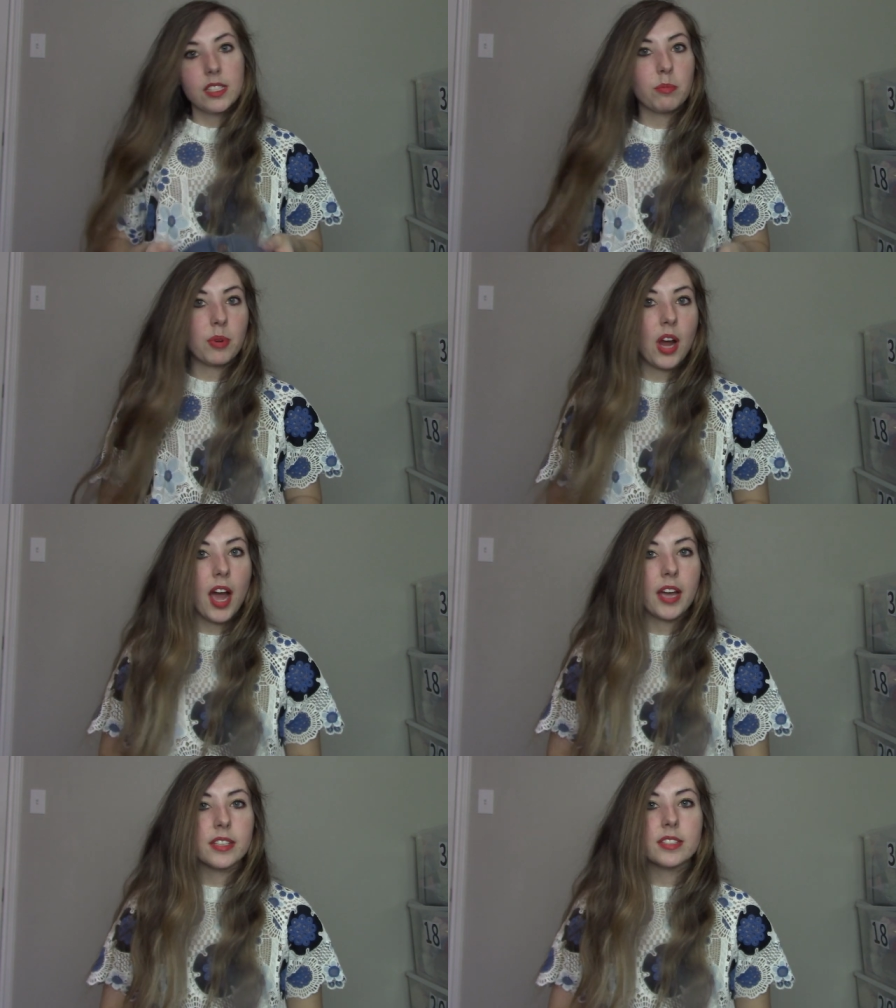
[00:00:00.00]

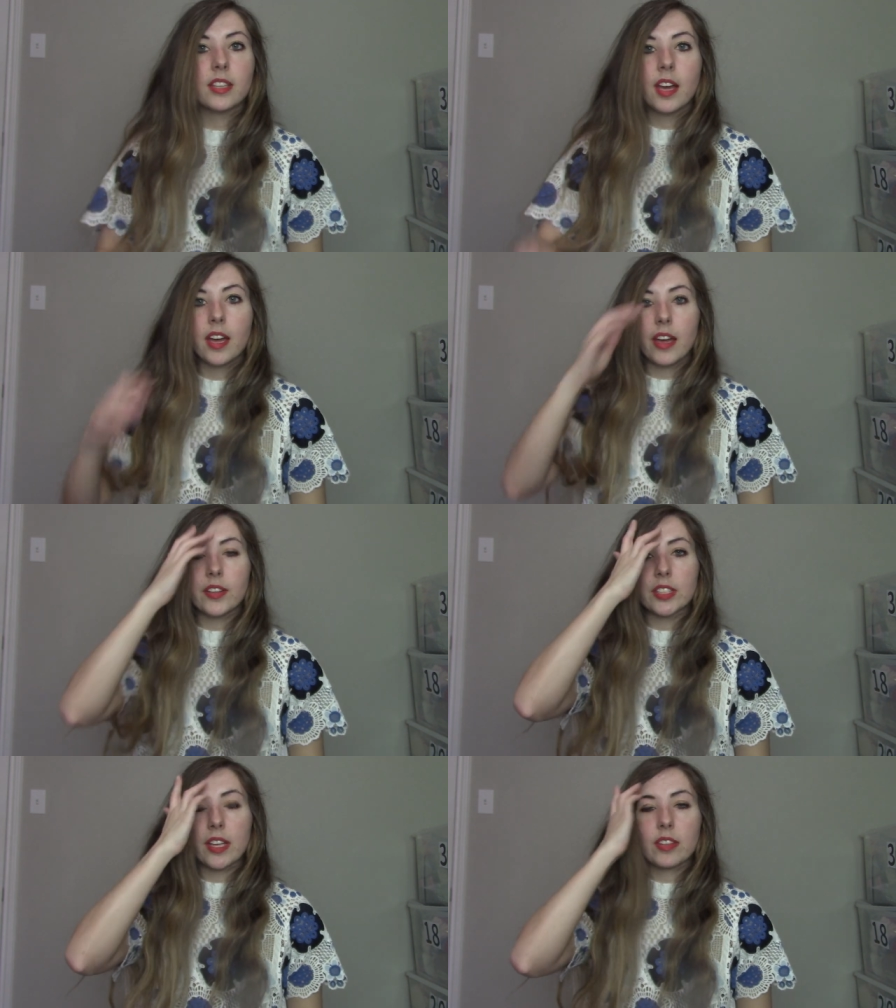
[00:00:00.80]
surprised. It
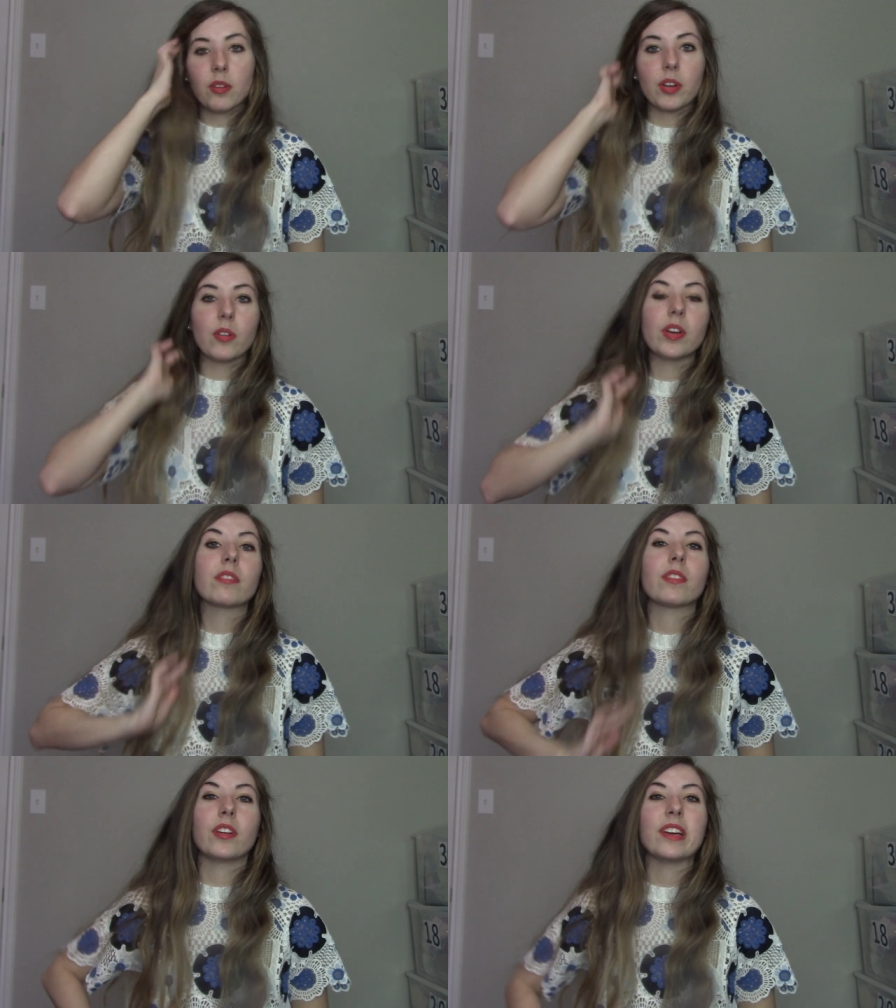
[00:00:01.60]
looked like they were
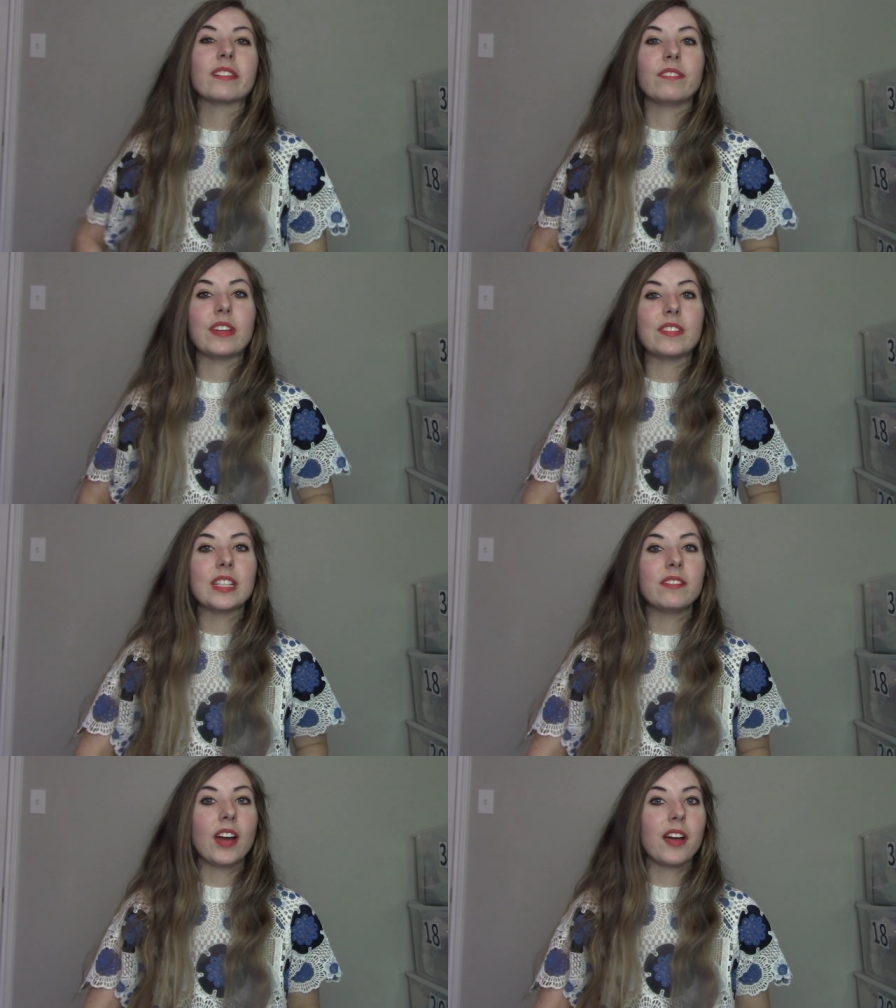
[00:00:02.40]
going for like
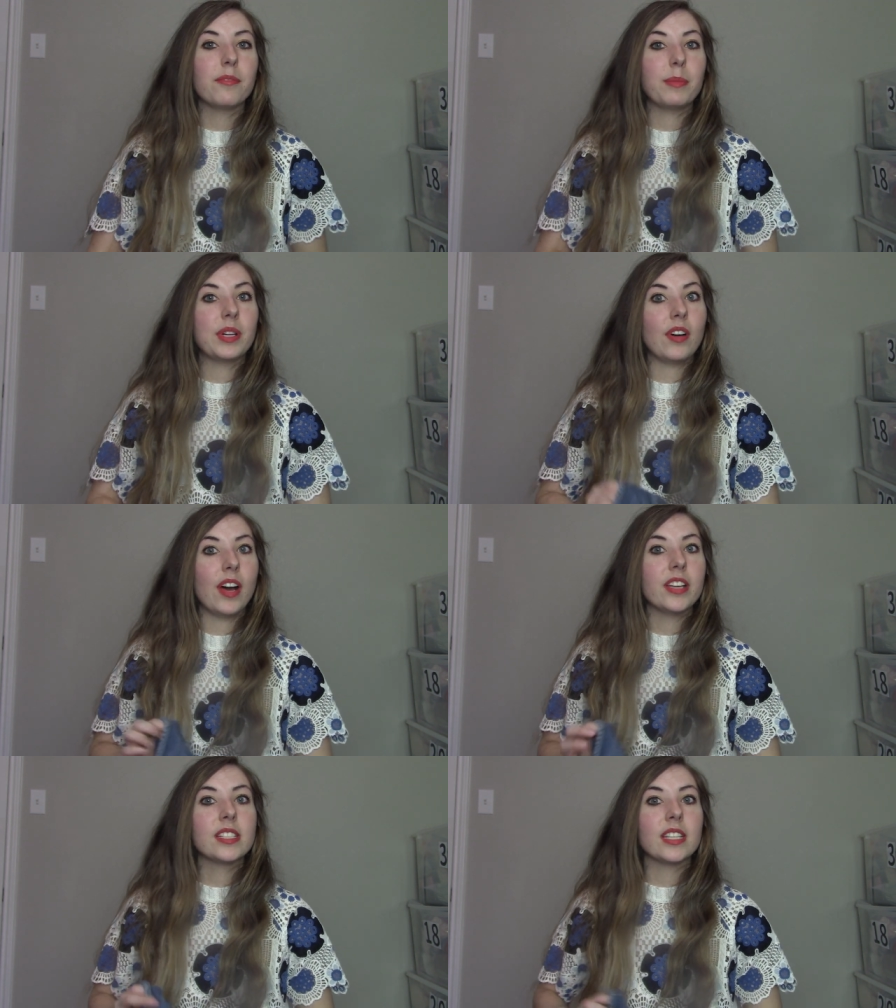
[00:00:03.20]
55
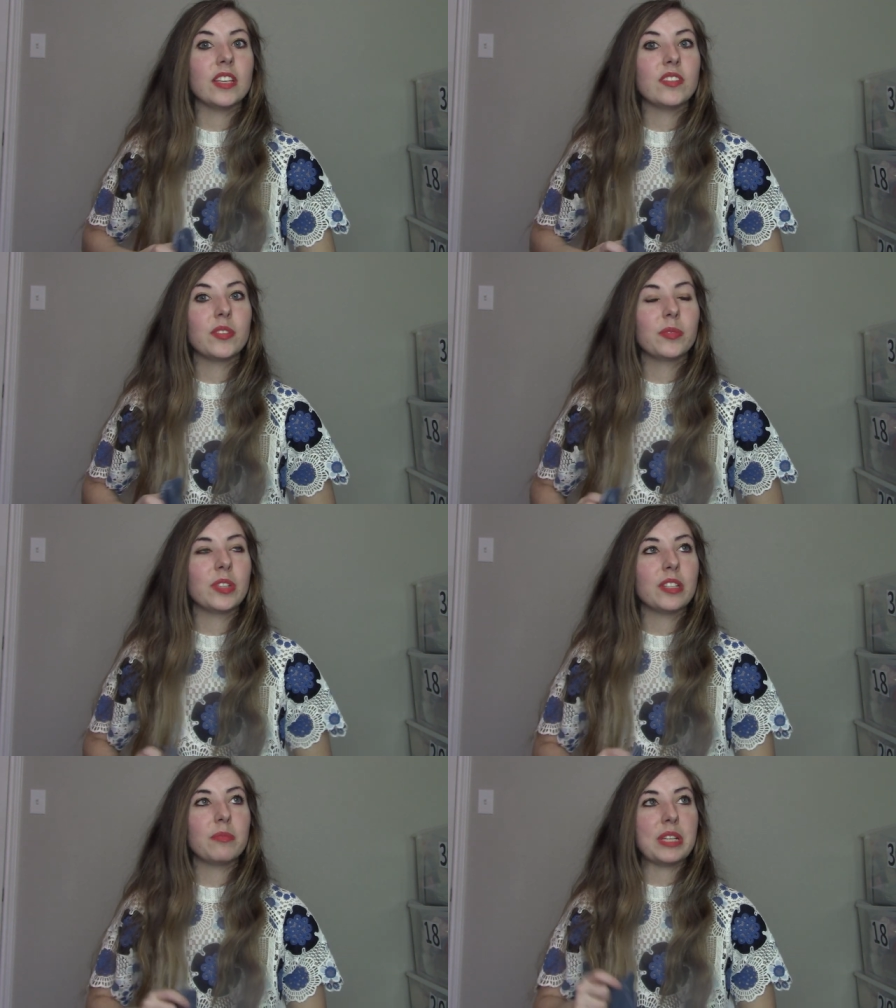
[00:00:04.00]
plus, even
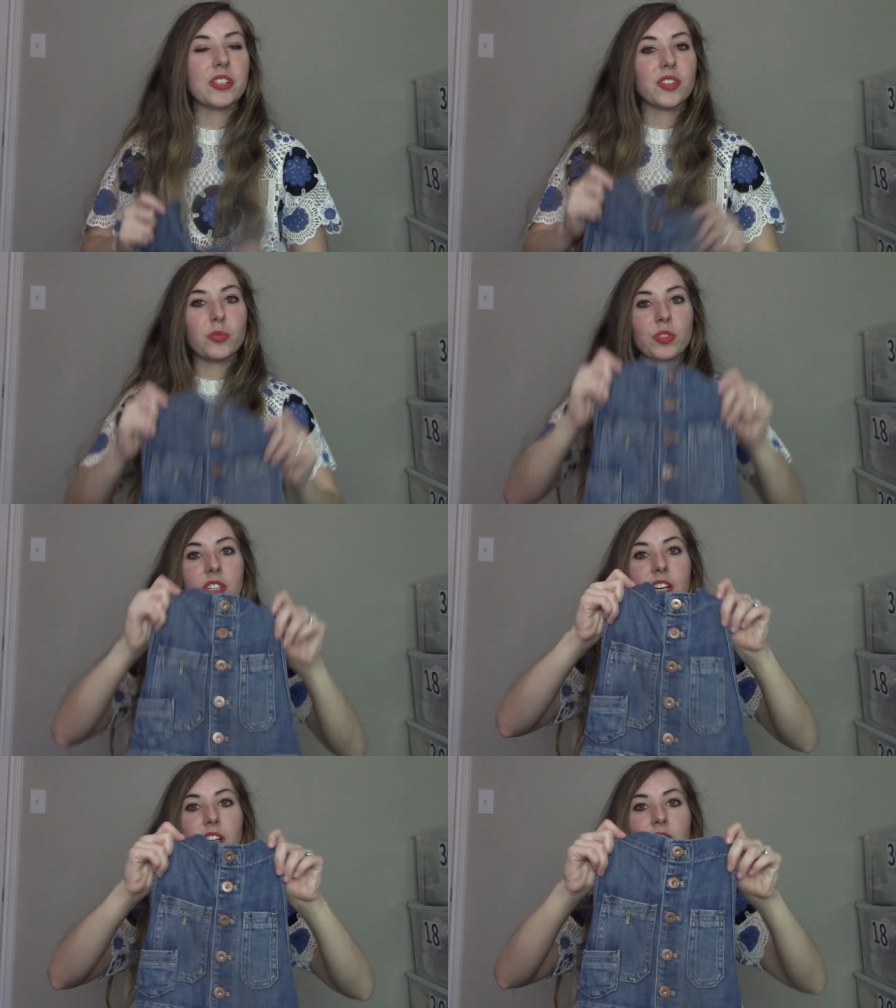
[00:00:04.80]
when the pictures weren't
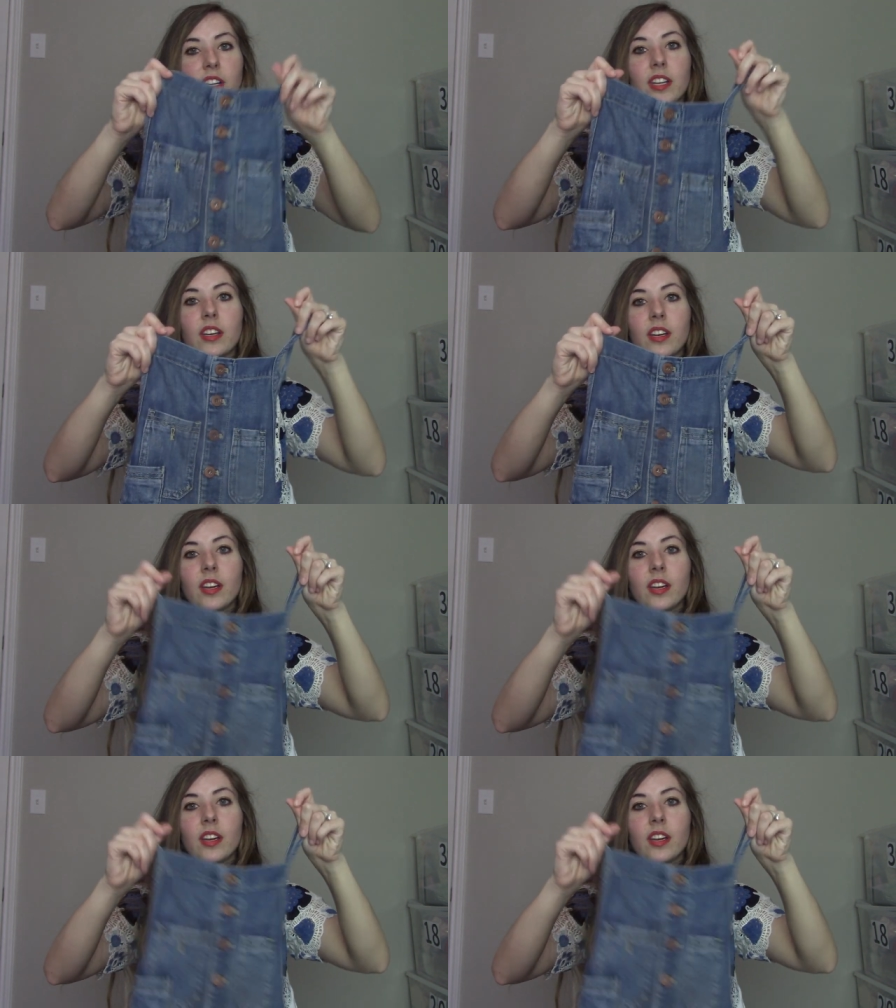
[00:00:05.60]
that good.